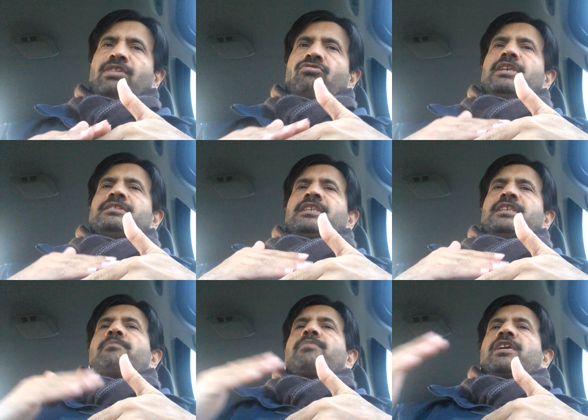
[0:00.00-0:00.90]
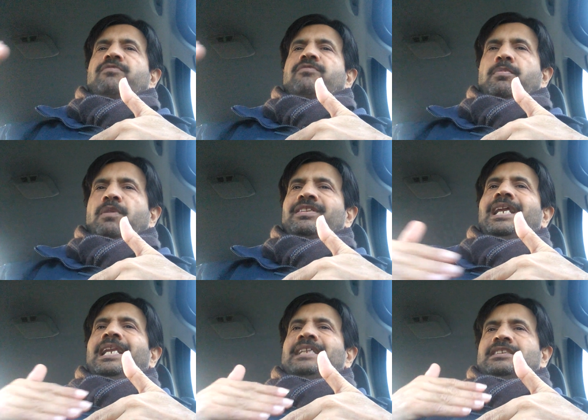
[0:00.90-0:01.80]
increase in the number of people with the
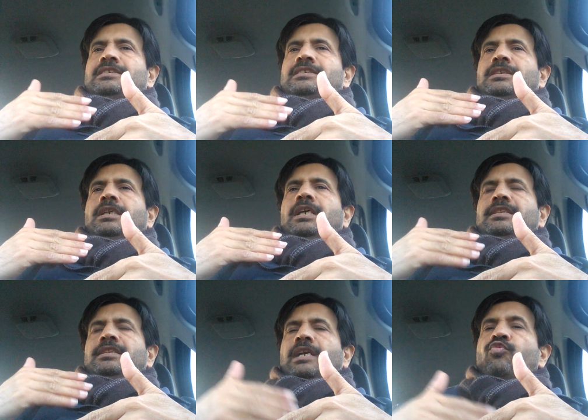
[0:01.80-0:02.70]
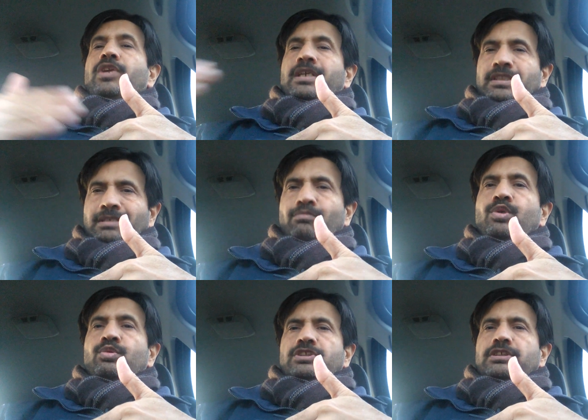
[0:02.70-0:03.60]
illnesses uh, that weaken the
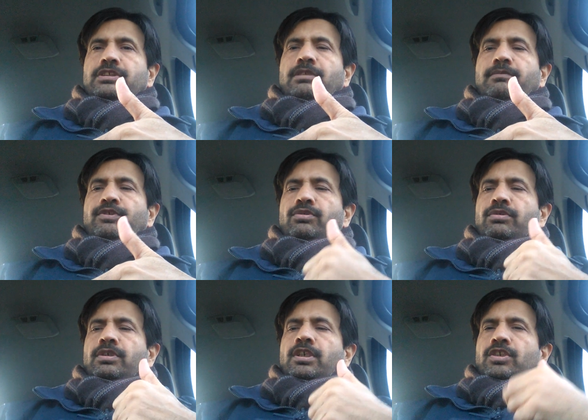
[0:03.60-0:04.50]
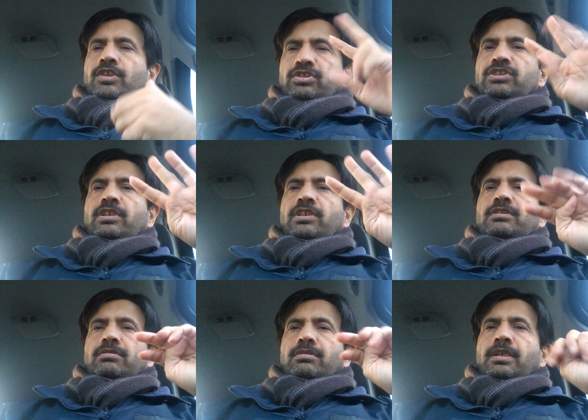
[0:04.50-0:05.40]
immune system, you know. So these are the,
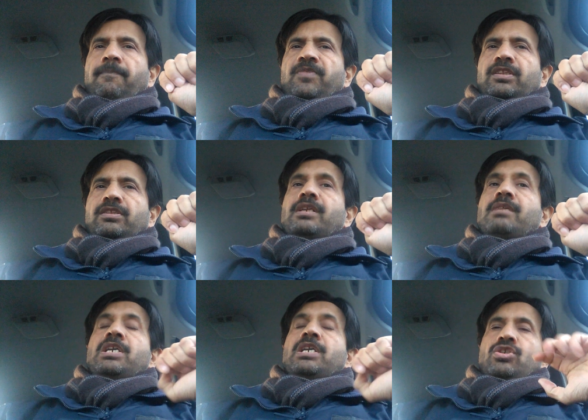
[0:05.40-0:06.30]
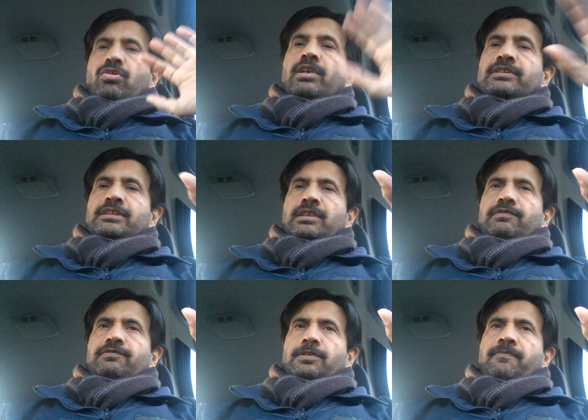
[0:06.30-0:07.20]
um, the three major causes
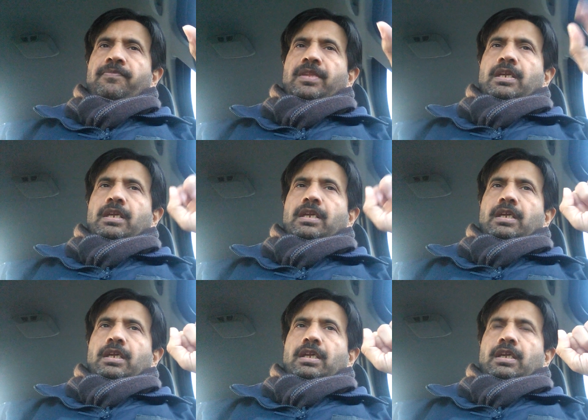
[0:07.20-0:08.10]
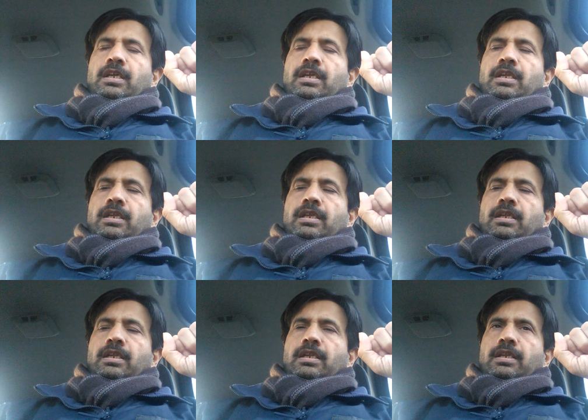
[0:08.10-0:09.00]
of um,
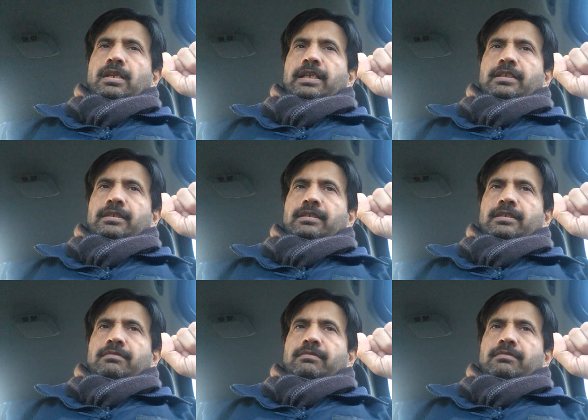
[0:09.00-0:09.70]
uh, like uh,